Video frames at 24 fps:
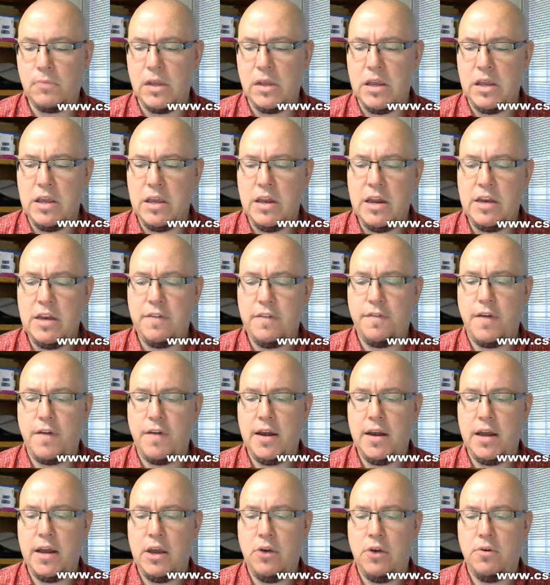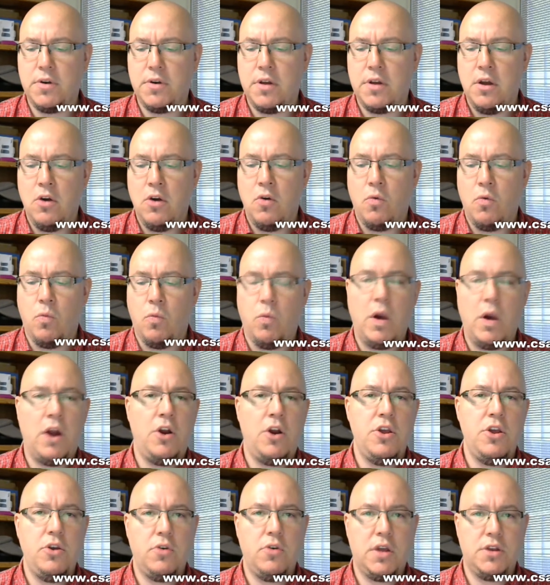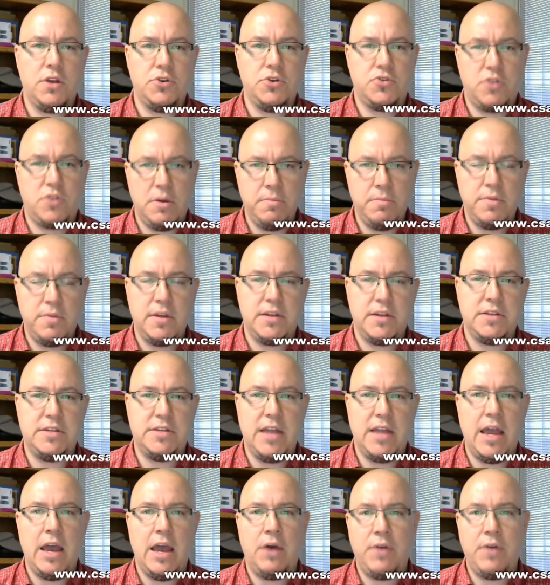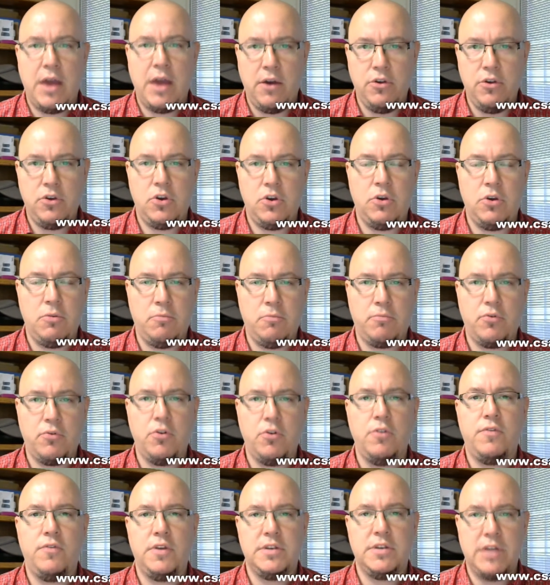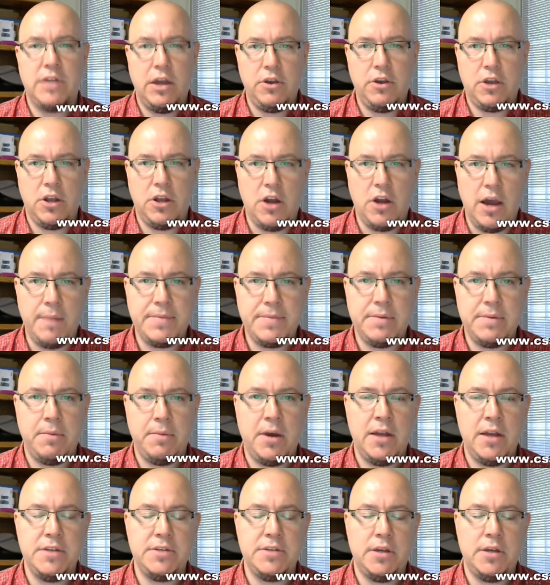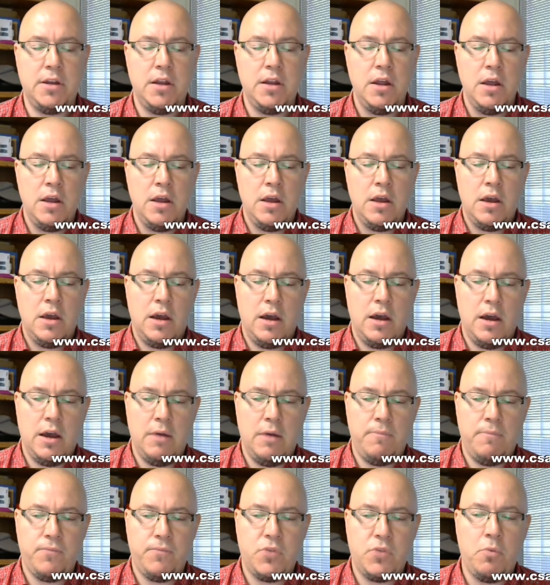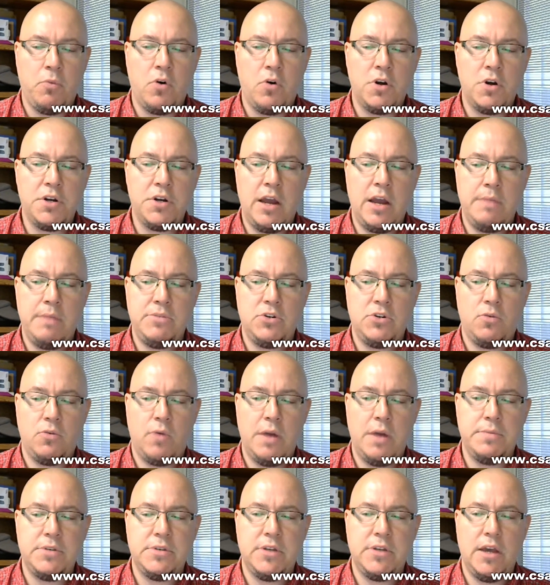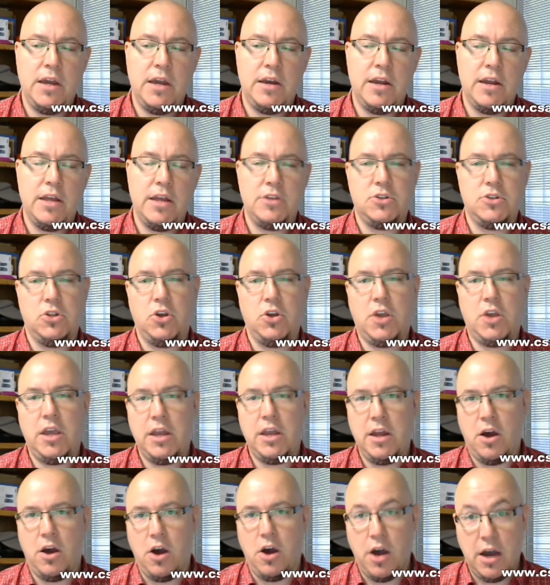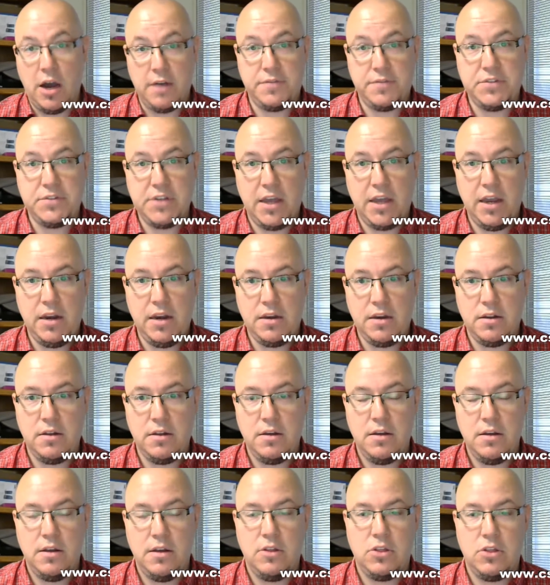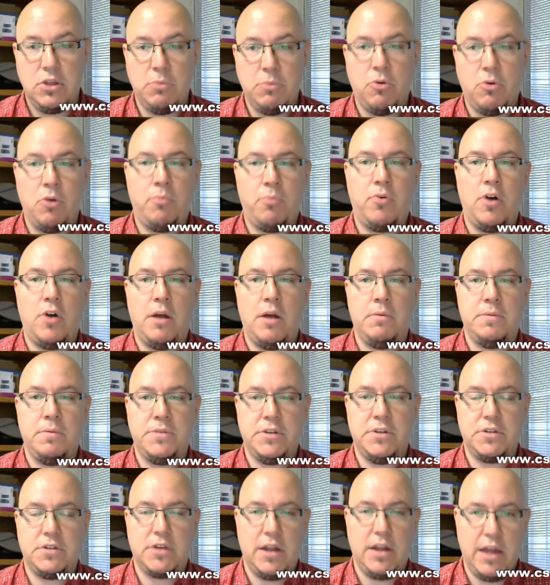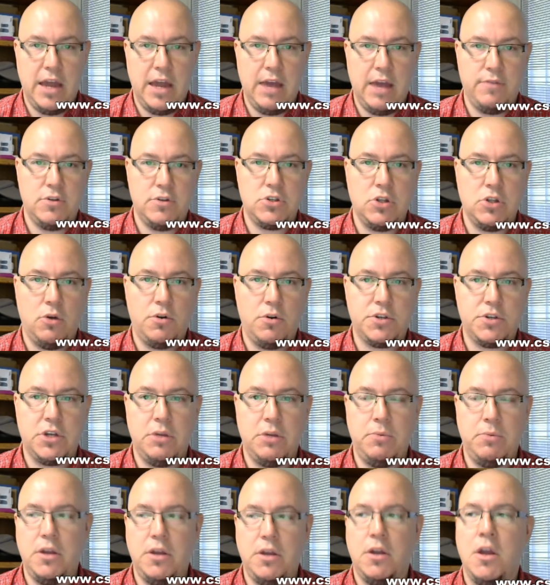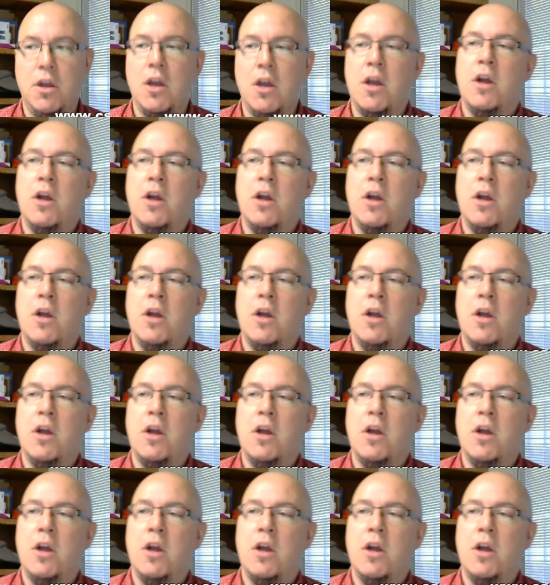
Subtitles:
You need to find out where you can trim things down, how you can improve things, how you can optimize it. The more times your website is looking off-site, the more problems it's going to have, the slower it's going to be.